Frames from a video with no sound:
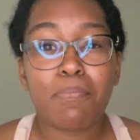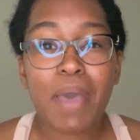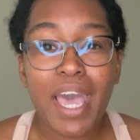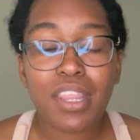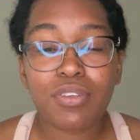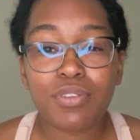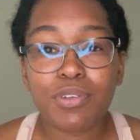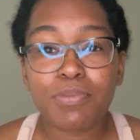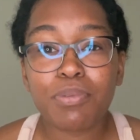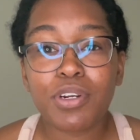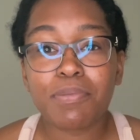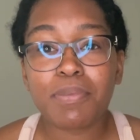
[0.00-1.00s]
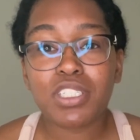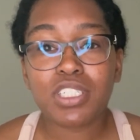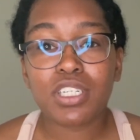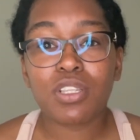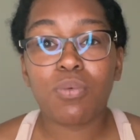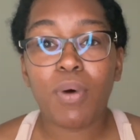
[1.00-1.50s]
bathroom pretty much
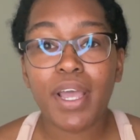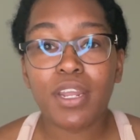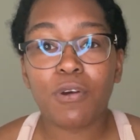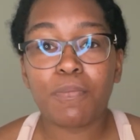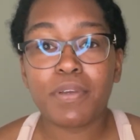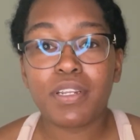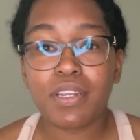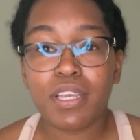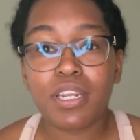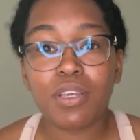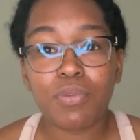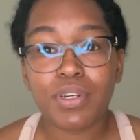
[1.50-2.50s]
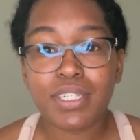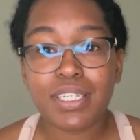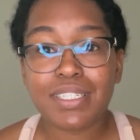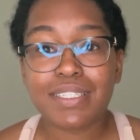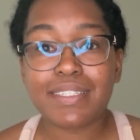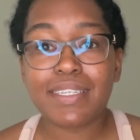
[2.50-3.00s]
in the wide open. Anyone
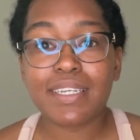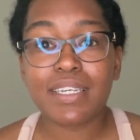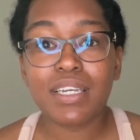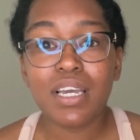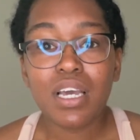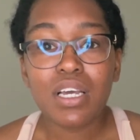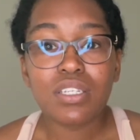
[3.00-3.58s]
can see.